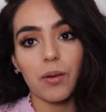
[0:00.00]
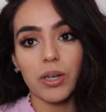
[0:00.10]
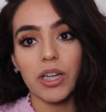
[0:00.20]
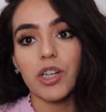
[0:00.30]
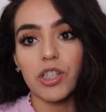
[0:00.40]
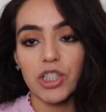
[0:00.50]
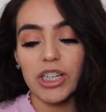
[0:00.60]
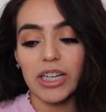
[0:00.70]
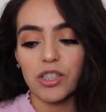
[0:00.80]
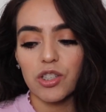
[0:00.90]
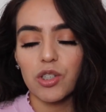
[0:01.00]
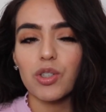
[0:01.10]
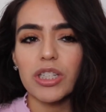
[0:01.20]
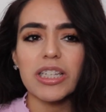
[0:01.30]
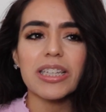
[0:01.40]
I want to encourage you guys to
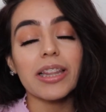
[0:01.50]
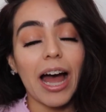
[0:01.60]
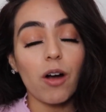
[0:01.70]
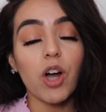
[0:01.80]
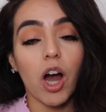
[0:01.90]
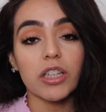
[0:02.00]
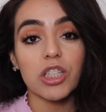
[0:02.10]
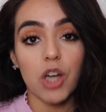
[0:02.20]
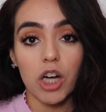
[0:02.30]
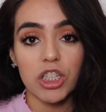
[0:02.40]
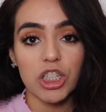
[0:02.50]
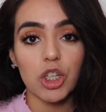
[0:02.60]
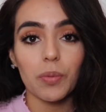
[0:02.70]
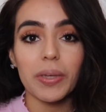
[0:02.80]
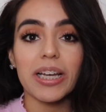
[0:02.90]
do just to allow God to talk to
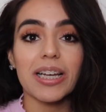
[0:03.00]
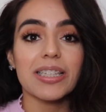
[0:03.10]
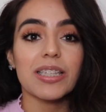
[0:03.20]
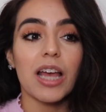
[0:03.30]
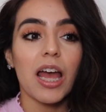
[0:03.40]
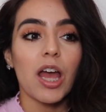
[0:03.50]
you because